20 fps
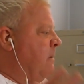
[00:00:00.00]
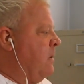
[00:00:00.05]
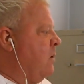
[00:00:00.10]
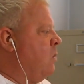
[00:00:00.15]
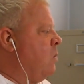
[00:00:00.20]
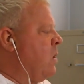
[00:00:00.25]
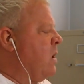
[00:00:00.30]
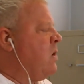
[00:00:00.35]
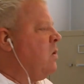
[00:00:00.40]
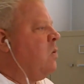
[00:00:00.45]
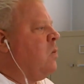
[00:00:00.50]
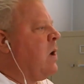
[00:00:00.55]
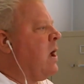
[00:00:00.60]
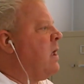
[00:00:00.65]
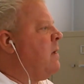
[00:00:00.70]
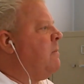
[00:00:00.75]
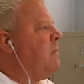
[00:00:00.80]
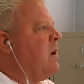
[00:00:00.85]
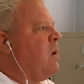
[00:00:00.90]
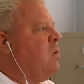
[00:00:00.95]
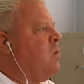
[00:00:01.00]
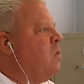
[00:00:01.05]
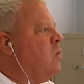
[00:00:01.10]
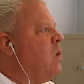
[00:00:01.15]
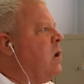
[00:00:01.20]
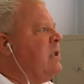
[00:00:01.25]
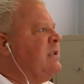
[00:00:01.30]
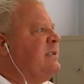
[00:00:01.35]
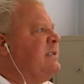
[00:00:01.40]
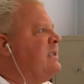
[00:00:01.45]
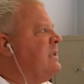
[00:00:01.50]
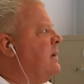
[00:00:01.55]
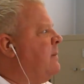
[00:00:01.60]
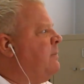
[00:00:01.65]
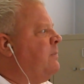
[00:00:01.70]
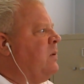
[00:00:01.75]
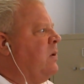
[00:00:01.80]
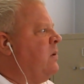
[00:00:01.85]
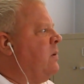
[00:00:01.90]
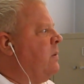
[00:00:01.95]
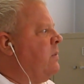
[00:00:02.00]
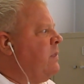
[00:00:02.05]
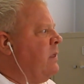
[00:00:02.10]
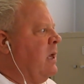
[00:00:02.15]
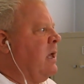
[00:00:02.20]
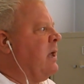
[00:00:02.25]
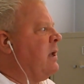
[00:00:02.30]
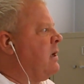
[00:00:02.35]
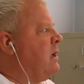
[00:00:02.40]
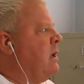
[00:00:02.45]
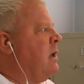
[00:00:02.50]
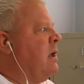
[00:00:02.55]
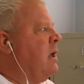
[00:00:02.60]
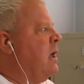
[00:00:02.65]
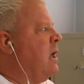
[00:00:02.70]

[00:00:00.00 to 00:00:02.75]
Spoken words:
went away by one simple thing.